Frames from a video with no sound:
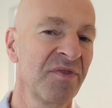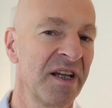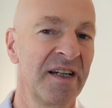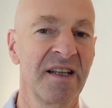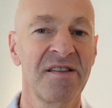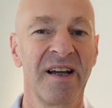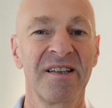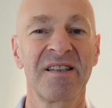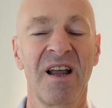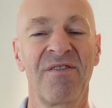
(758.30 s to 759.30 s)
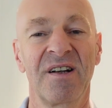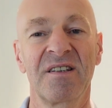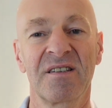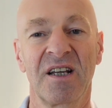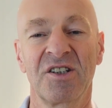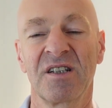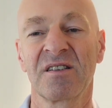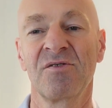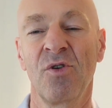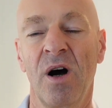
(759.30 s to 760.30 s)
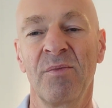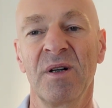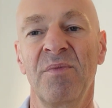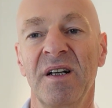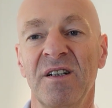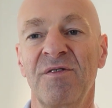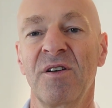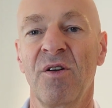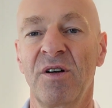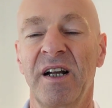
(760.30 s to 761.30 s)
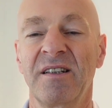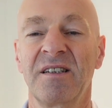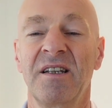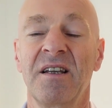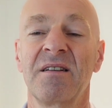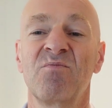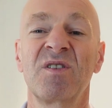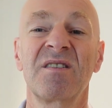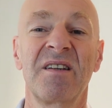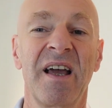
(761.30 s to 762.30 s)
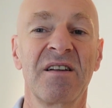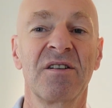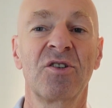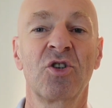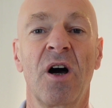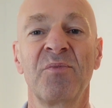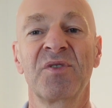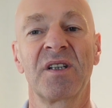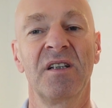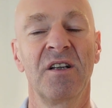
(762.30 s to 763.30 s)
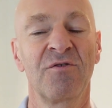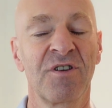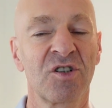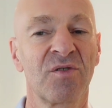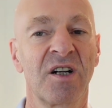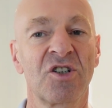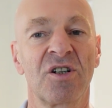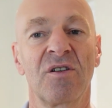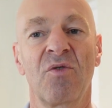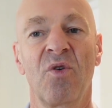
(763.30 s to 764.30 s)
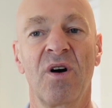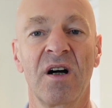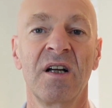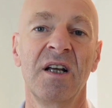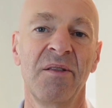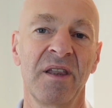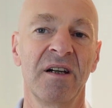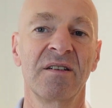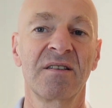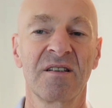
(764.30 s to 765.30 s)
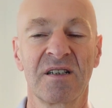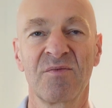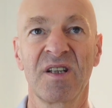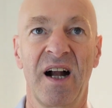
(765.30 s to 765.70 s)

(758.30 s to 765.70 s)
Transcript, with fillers: Again, there is nothing such as normal, but if you look at the standard jobs in infrastructure or uh, systems